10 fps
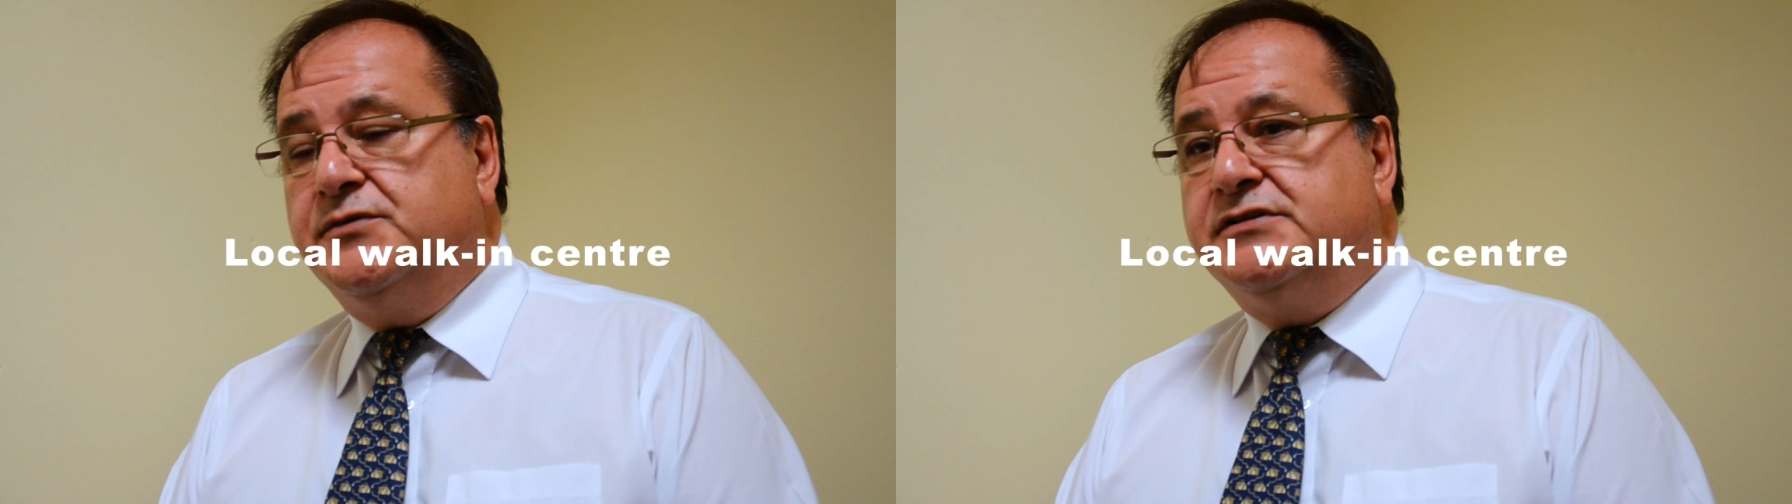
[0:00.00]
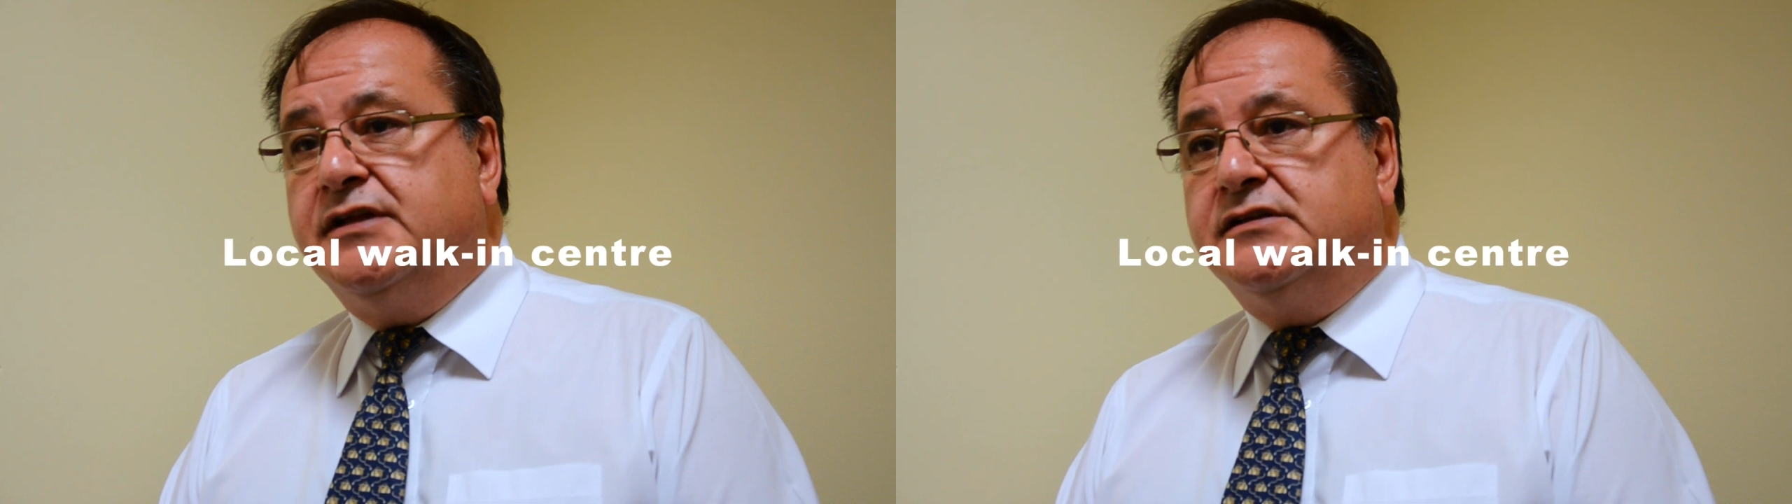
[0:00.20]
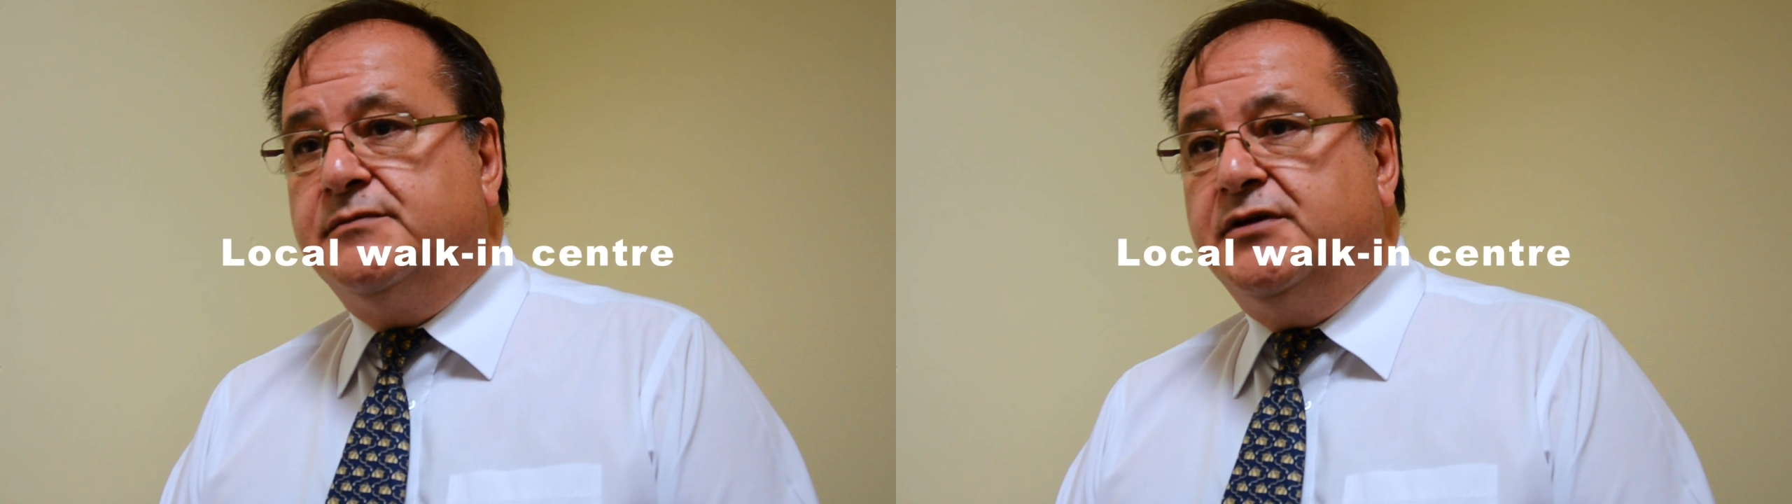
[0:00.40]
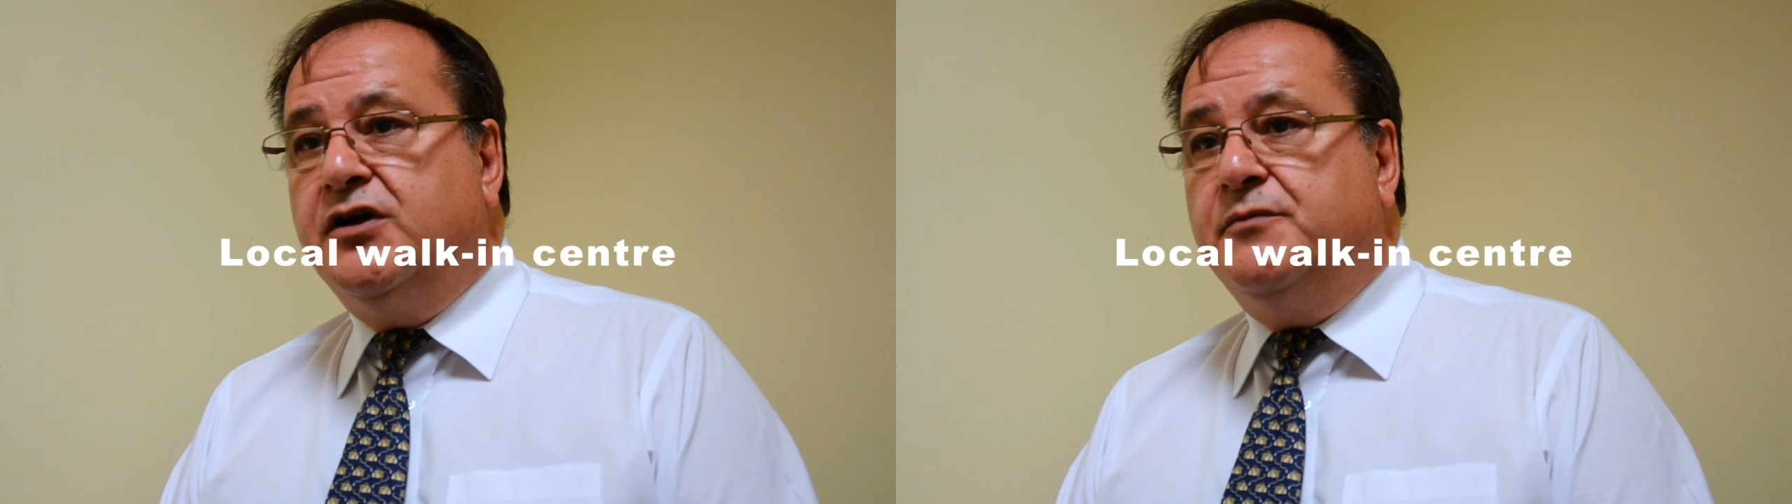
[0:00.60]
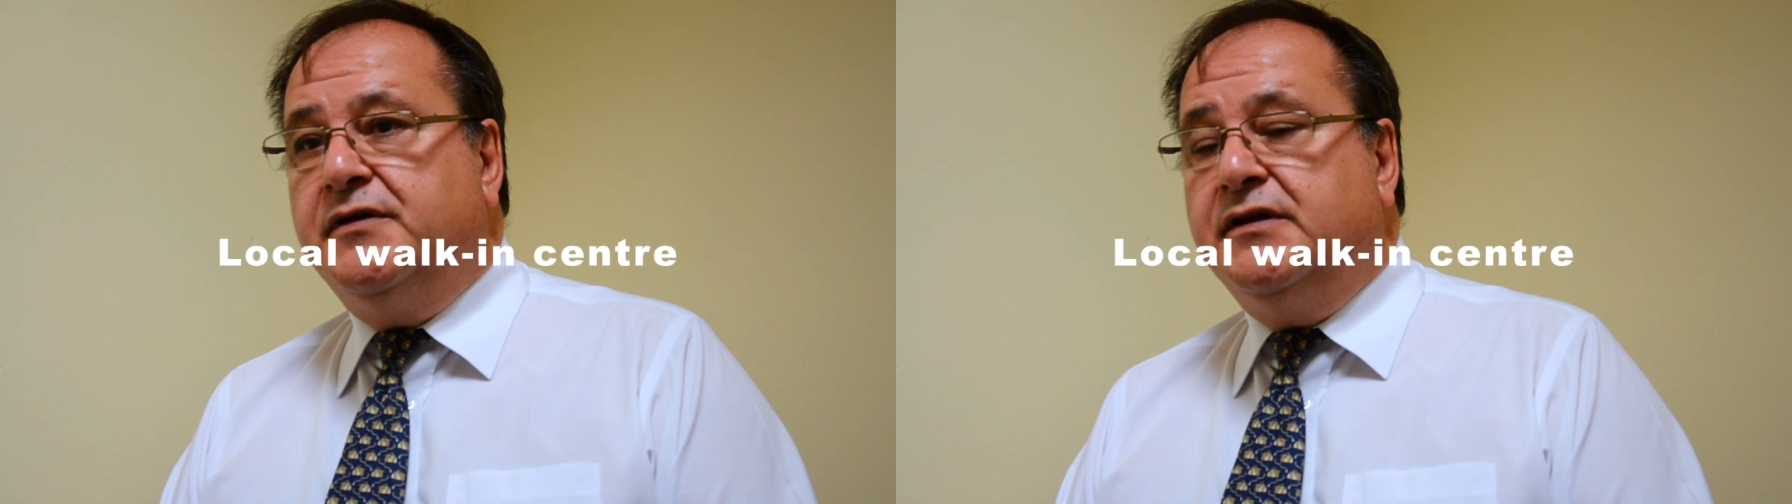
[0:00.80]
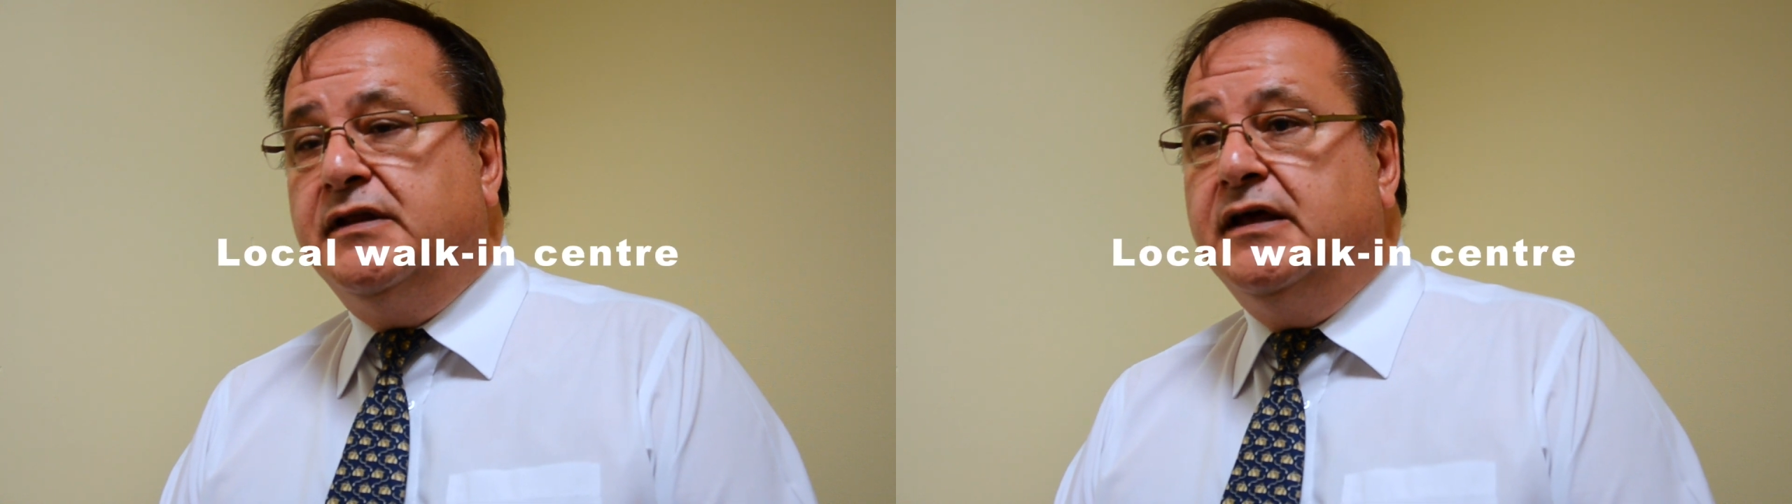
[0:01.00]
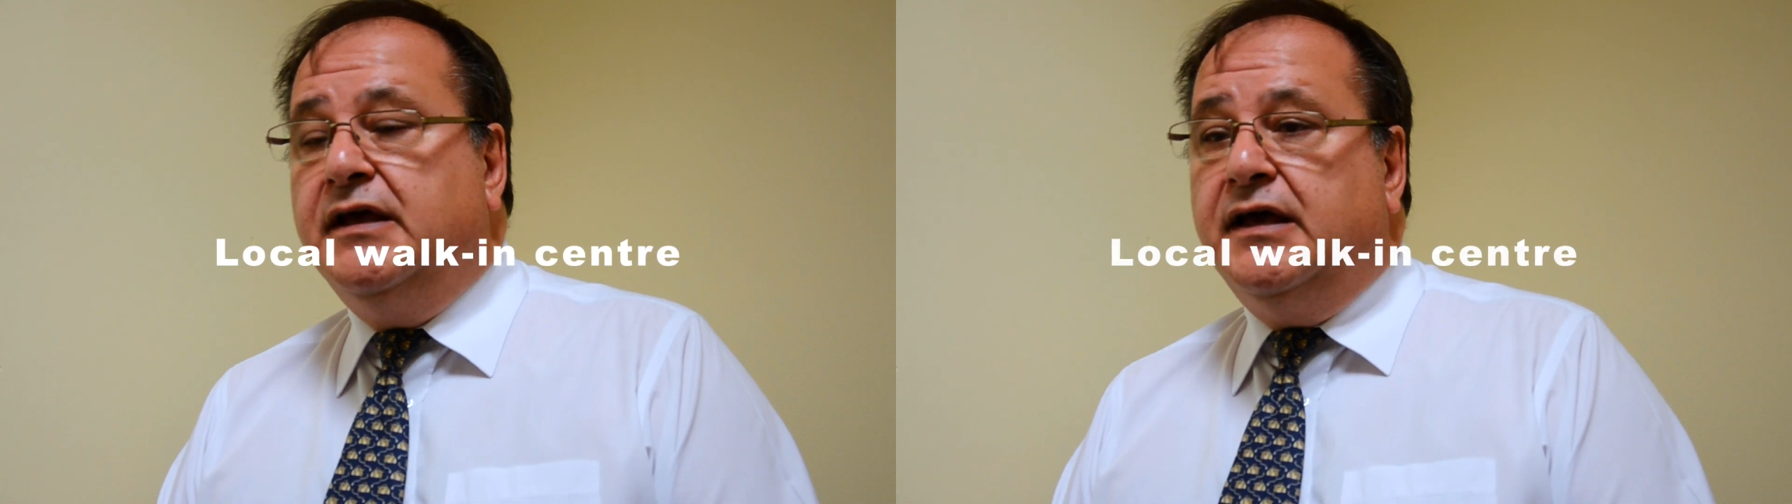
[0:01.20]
which tend to be open